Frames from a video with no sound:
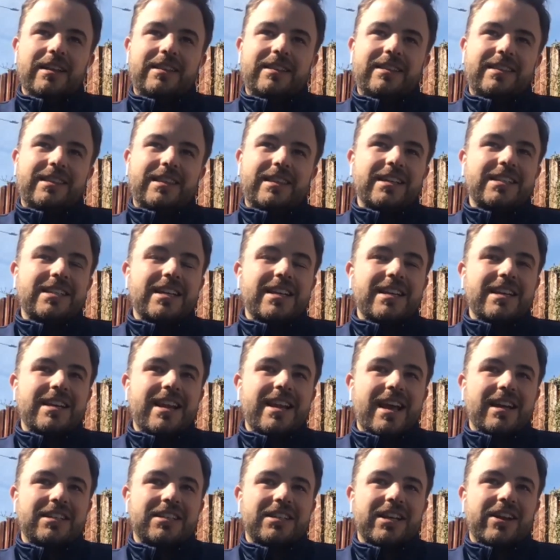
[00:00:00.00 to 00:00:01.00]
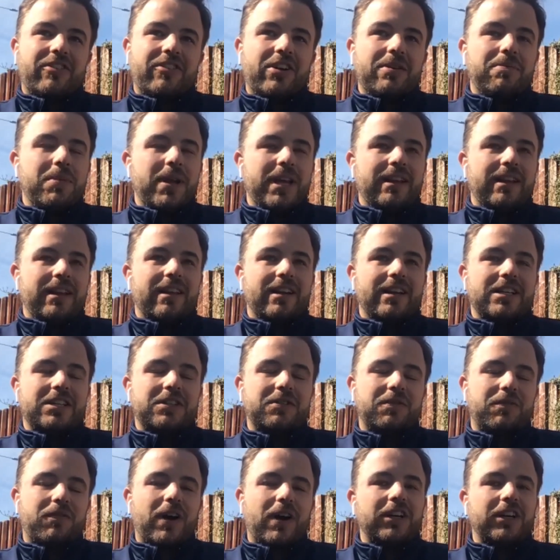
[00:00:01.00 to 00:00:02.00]
does it necessarily mean that it's
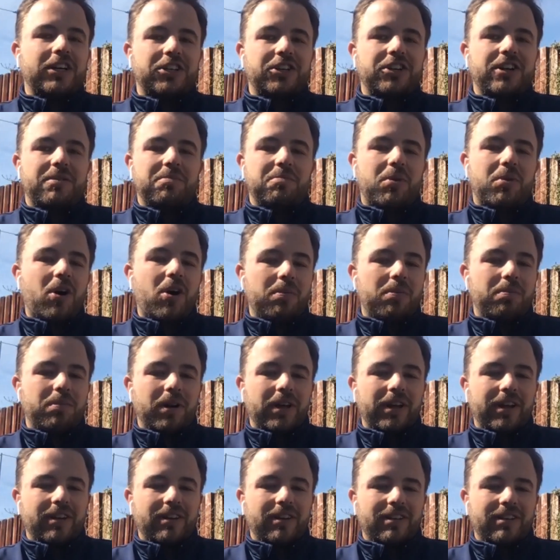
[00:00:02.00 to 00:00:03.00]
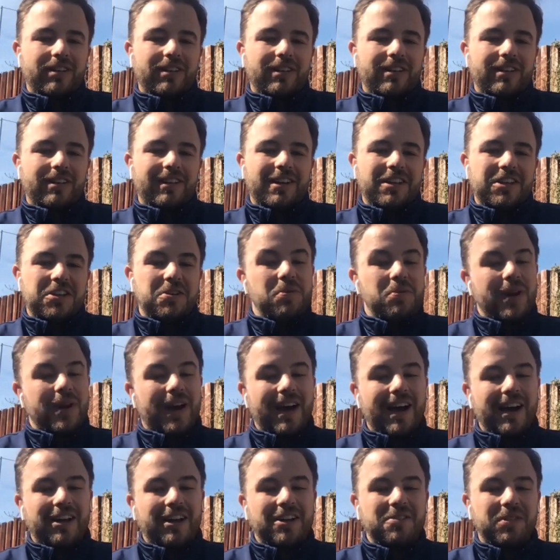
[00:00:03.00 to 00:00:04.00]
functioning properly? You'd
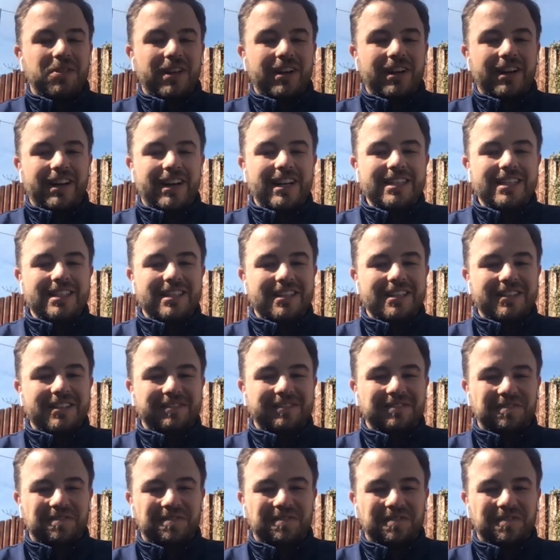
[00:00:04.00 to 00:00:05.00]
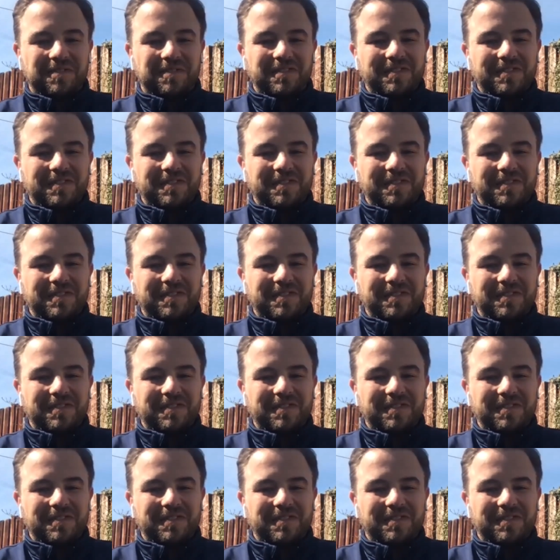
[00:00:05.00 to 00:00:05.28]
argue that it isn't.